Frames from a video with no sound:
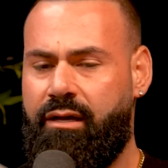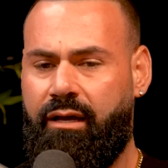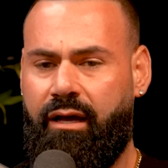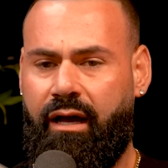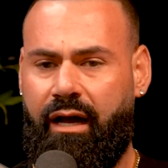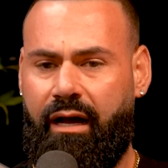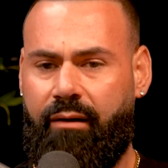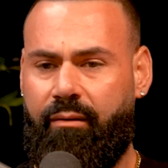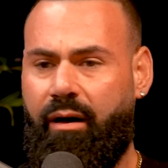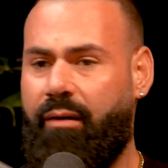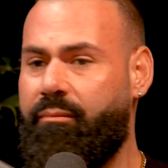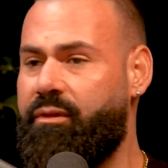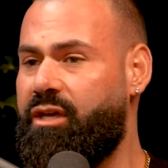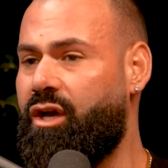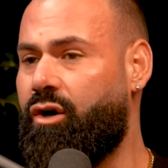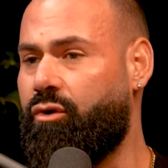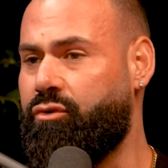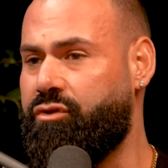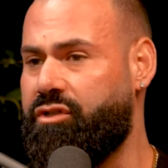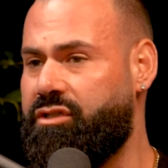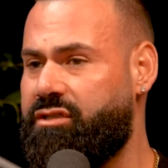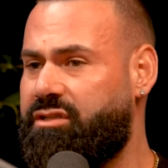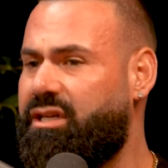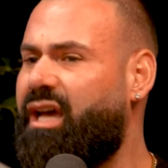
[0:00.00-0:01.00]
I'm the
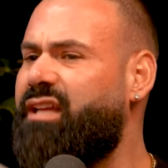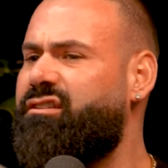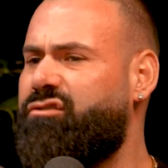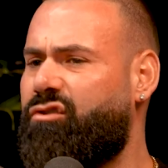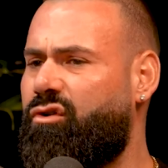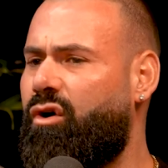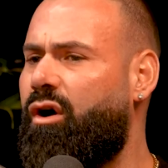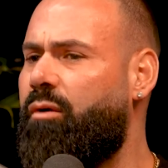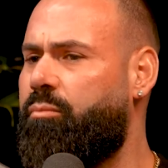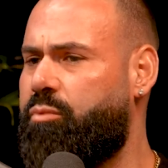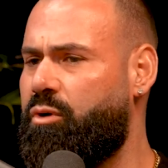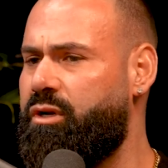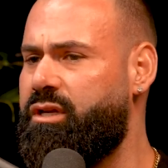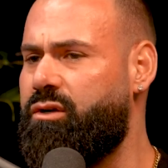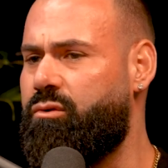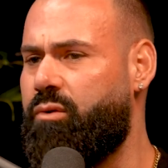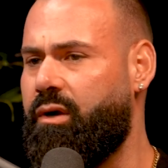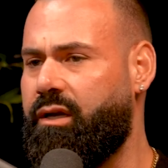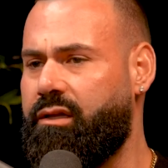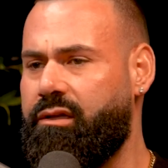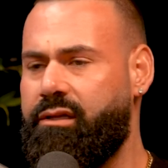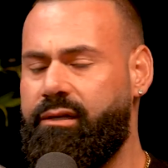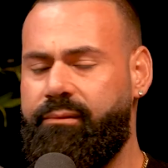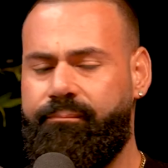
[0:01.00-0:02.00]
oldest. Had to grow up pretty
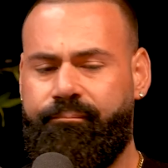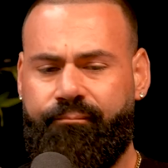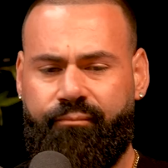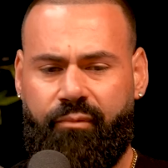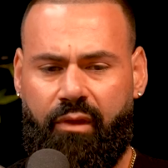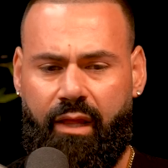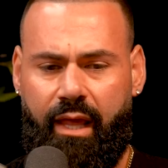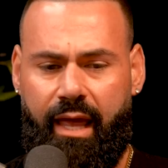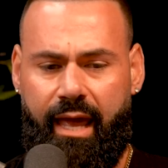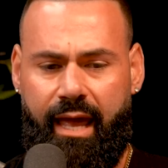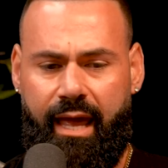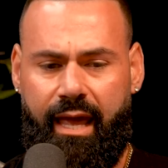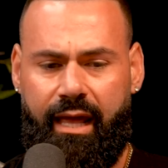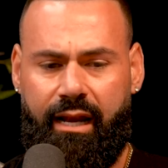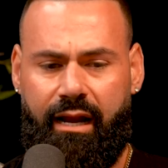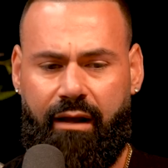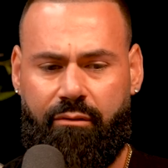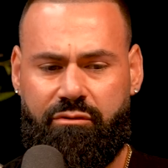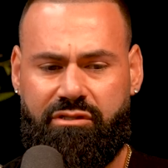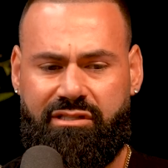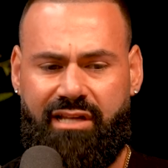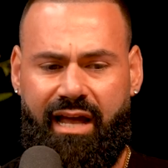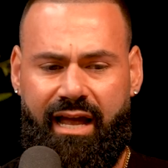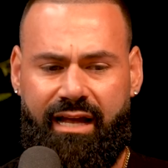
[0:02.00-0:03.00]
quickly, and I
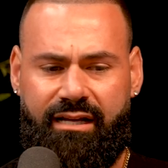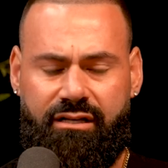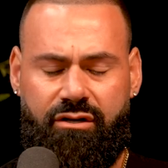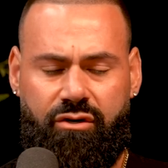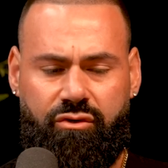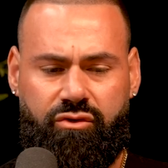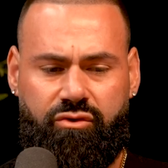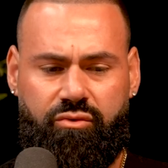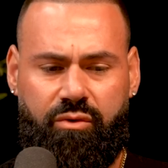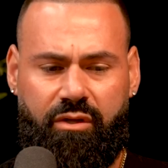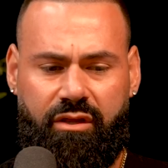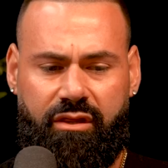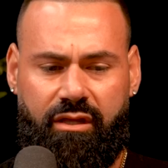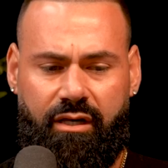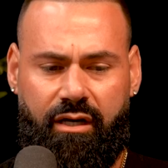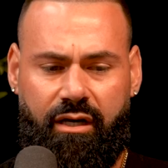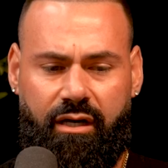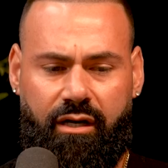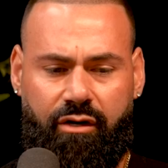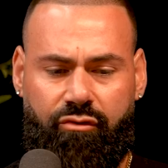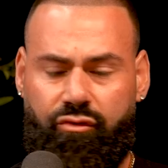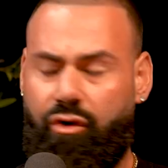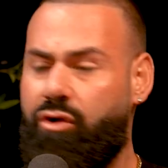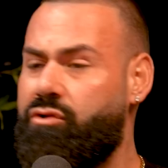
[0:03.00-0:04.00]
was diagnosed with
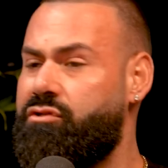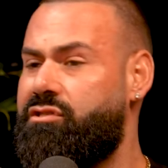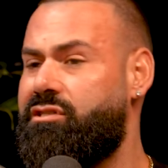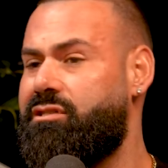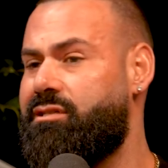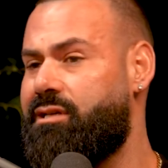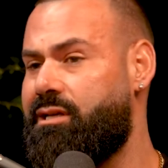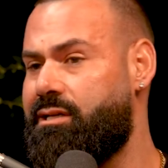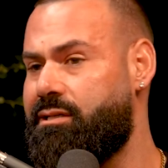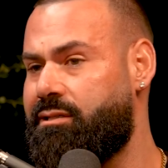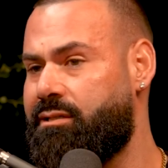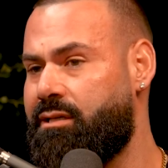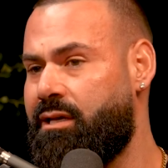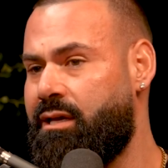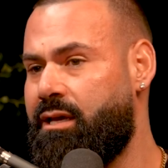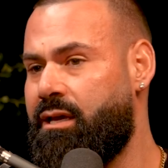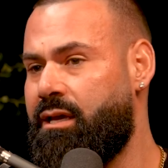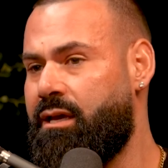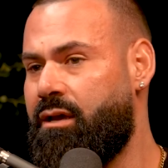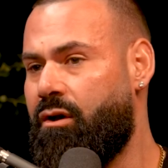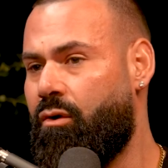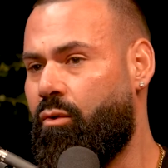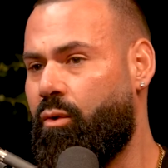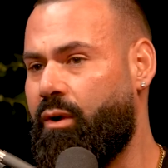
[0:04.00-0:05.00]
Crohn's disease
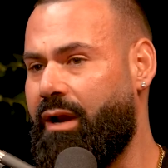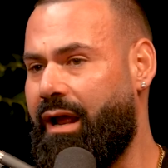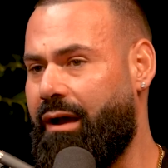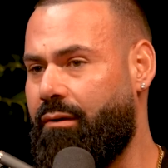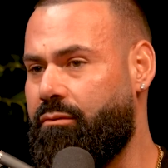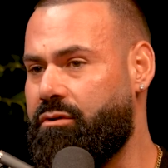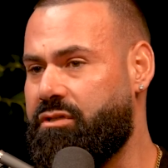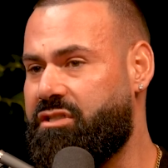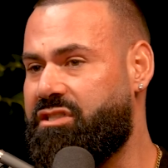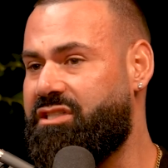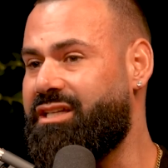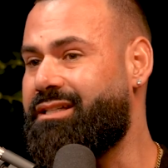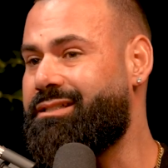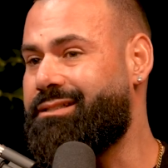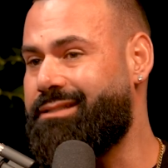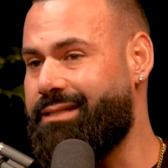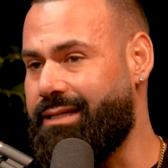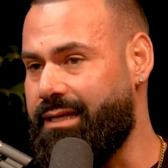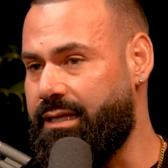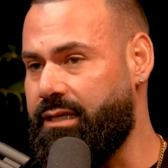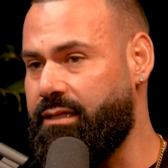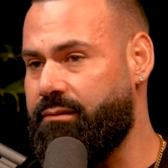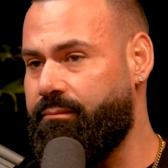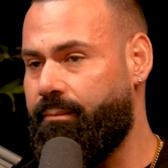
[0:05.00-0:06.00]
when I was
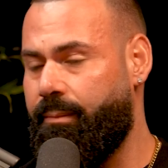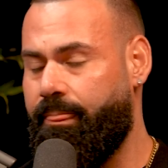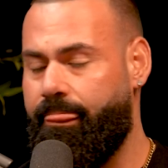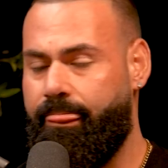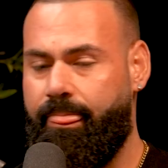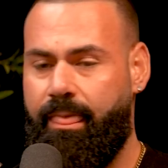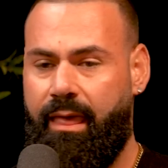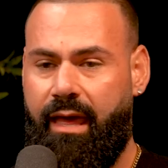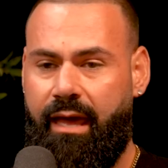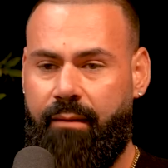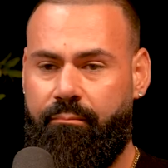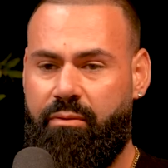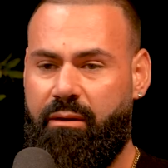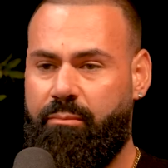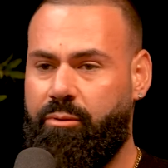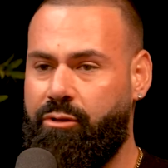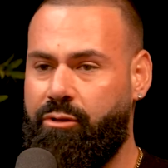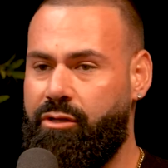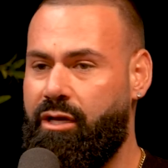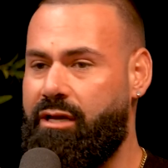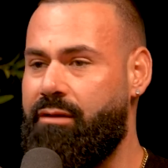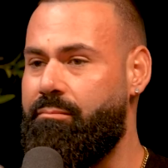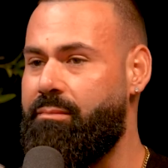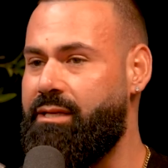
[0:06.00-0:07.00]
16. And people
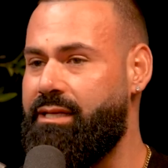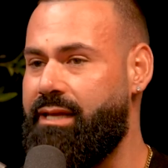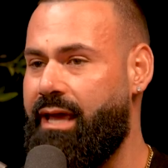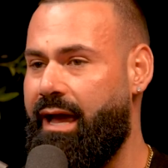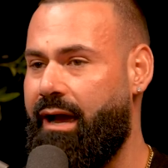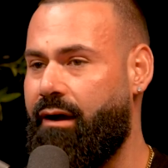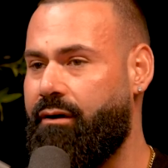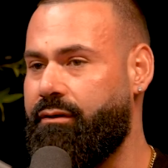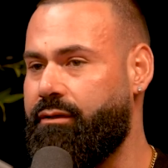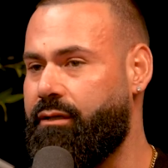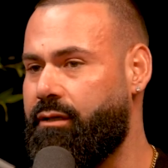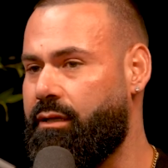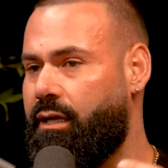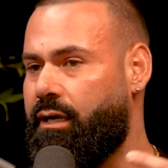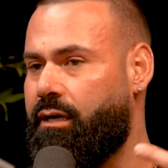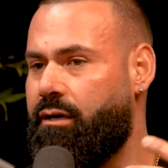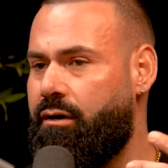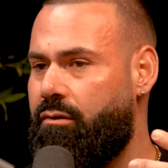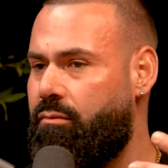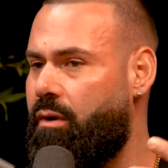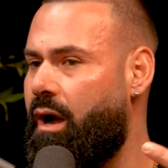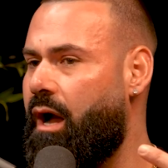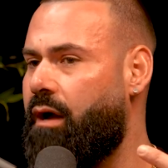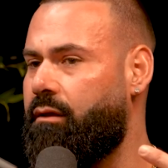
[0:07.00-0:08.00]
look at me now and they're like, "Oh
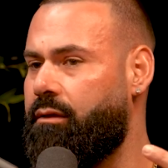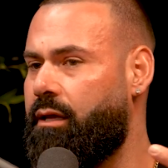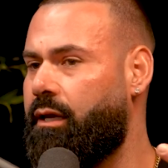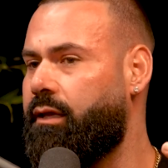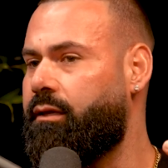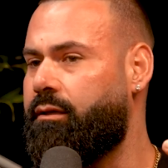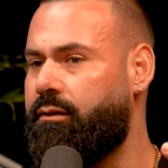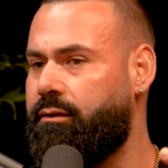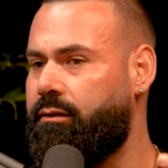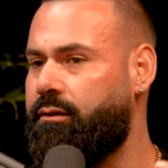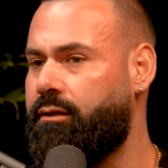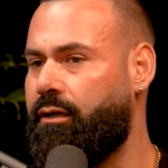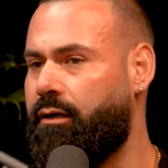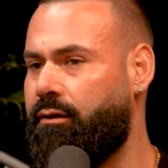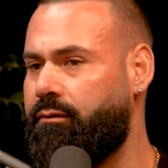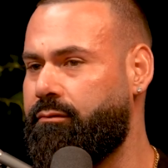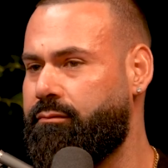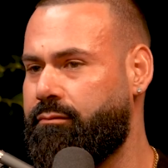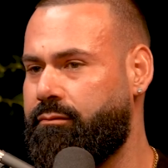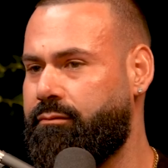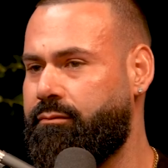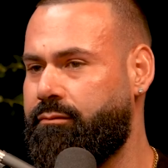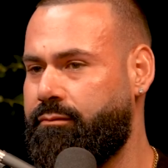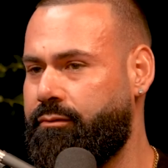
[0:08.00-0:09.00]
wow, like
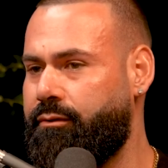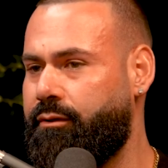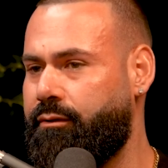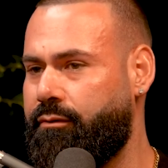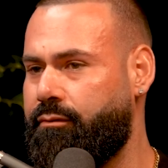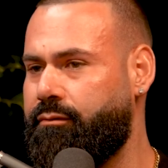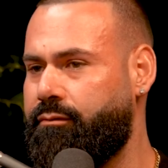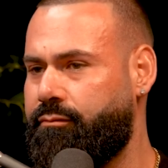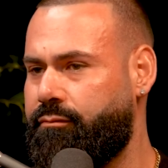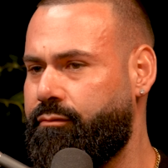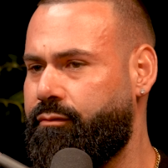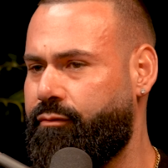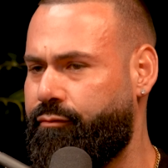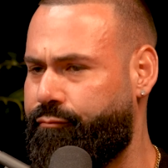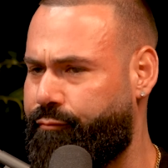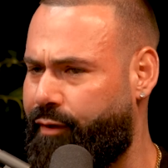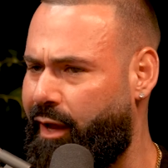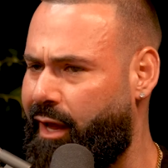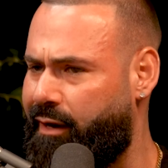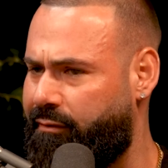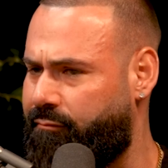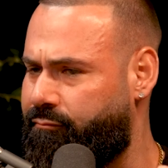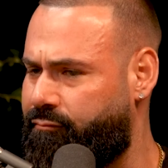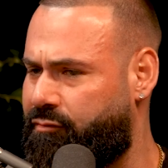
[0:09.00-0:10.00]
you've
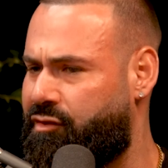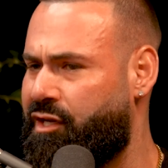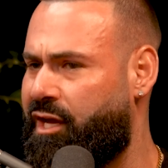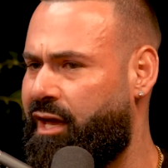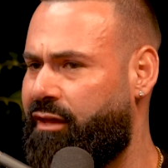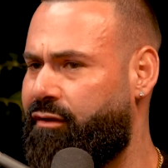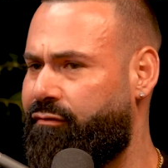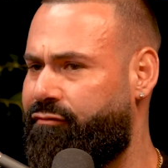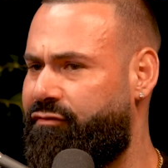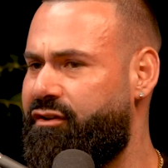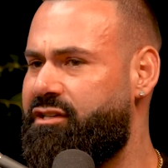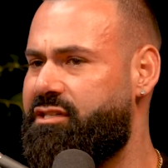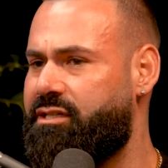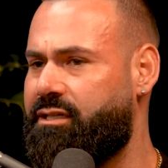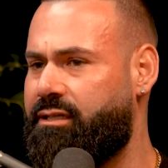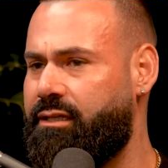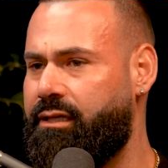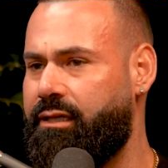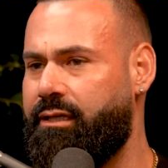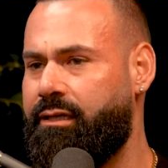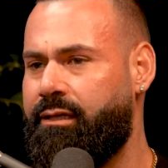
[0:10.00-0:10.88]
got it together physically."